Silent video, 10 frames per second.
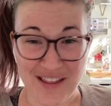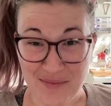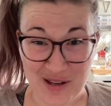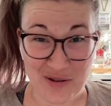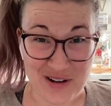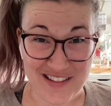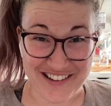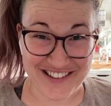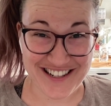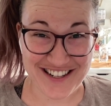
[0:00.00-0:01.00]
Let me go on a
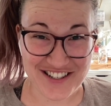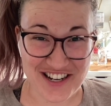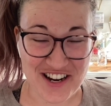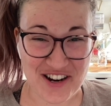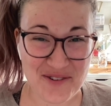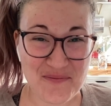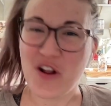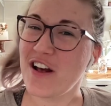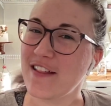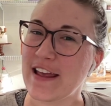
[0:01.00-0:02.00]
little tangent here. You
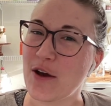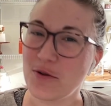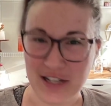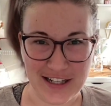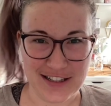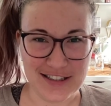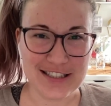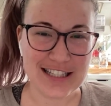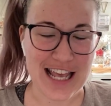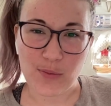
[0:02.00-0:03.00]
know how like
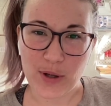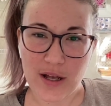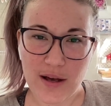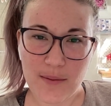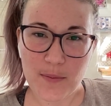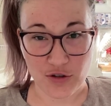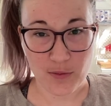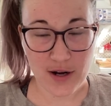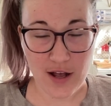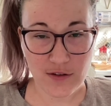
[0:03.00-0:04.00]
hotels will put up
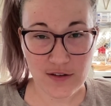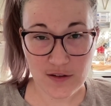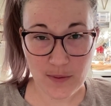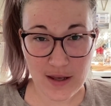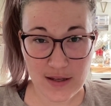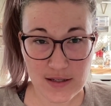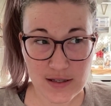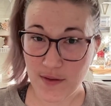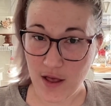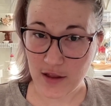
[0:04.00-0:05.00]
gingerbread house displays
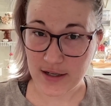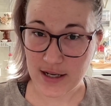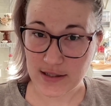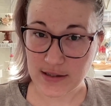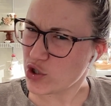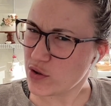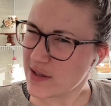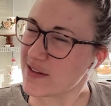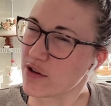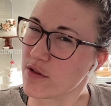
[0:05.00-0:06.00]
around the holidays? Would you
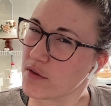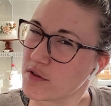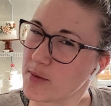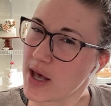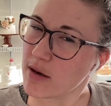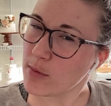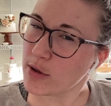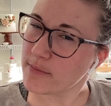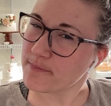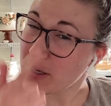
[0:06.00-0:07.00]
consider those to be edible?
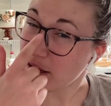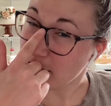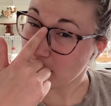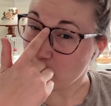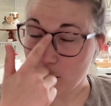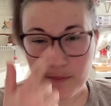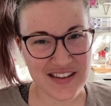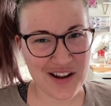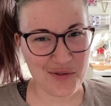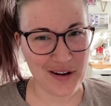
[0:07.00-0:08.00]
Because that's
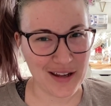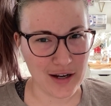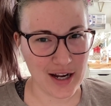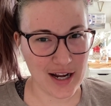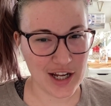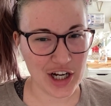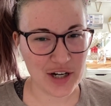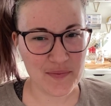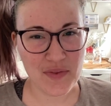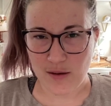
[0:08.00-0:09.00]
kind of what I'm getting at
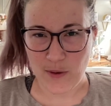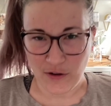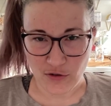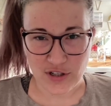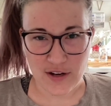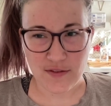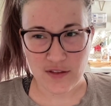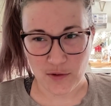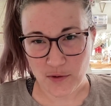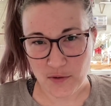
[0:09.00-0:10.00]
here. The pastry chefs
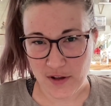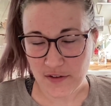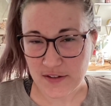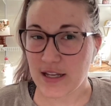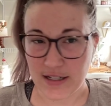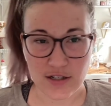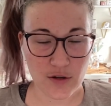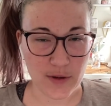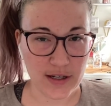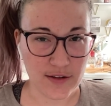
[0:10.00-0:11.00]
at those hotels, they
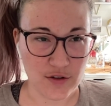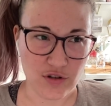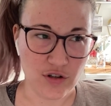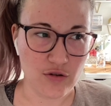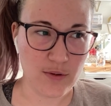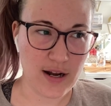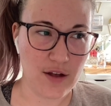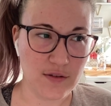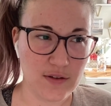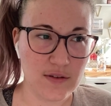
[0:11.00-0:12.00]
start working on those gingerbread
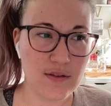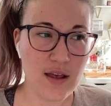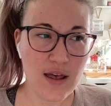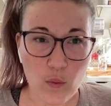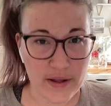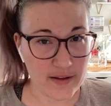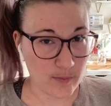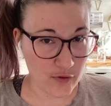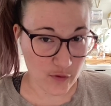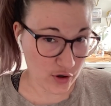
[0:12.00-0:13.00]
houses weeks
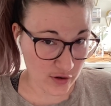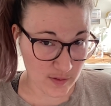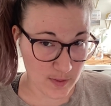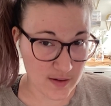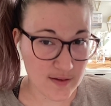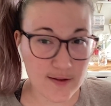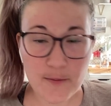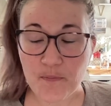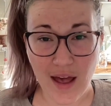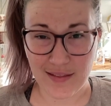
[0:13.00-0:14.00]
before Christmas.
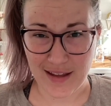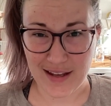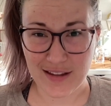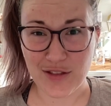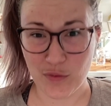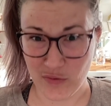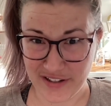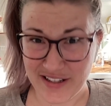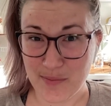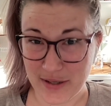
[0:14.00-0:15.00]
And like the
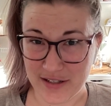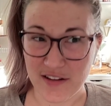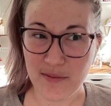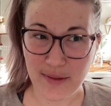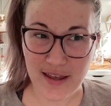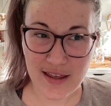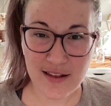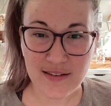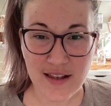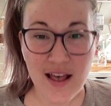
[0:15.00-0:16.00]
really big
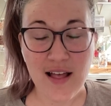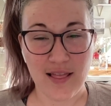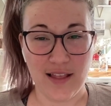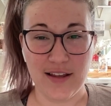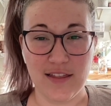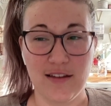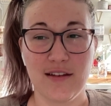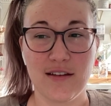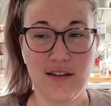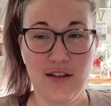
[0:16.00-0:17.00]
displays, like
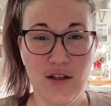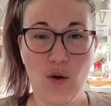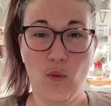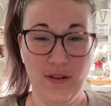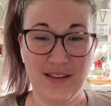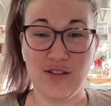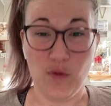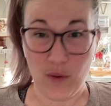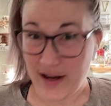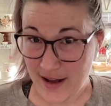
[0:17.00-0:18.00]
the ones at the
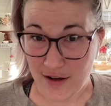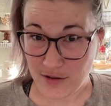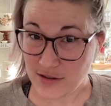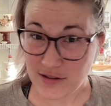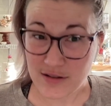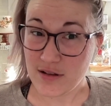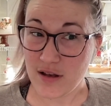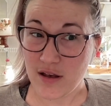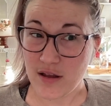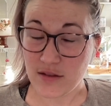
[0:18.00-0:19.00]
White House,
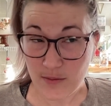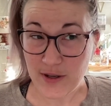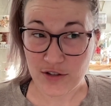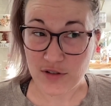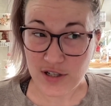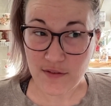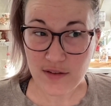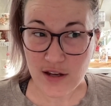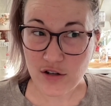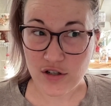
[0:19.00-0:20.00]
the pastry
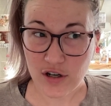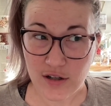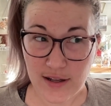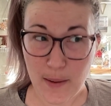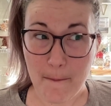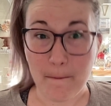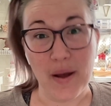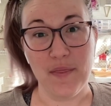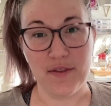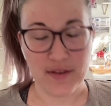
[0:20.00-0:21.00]
chefs there start like
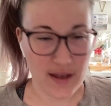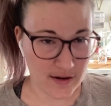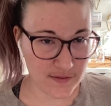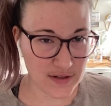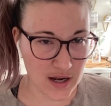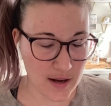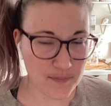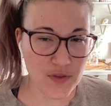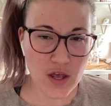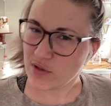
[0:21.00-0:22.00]
months ahead of
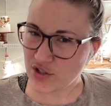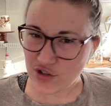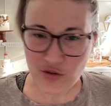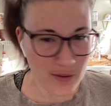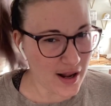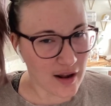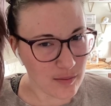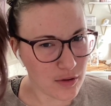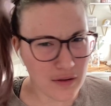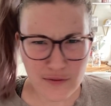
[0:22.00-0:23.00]
time. So is gingerbread
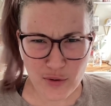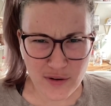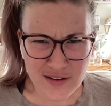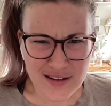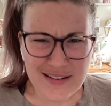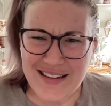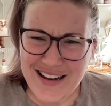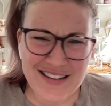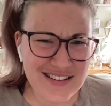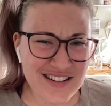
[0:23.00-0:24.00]
edible? Of course it is,
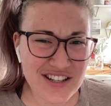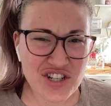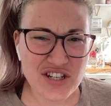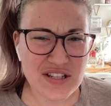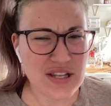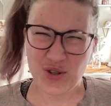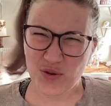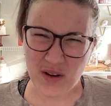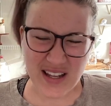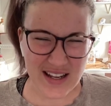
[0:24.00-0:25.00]
and it's delicious. But do
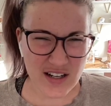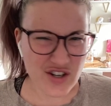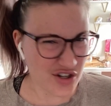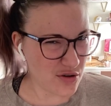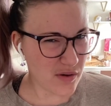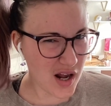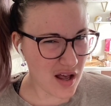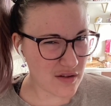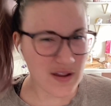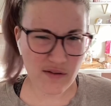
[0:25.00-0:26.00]
you want to eat a gingerbread
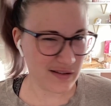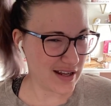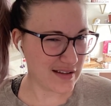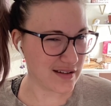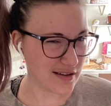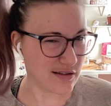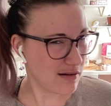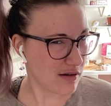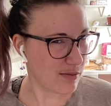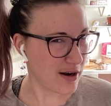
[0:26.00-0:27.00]
house? Have you ever tasted the
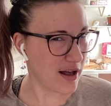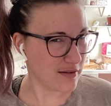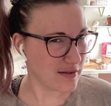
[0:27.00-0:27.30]
gingerbread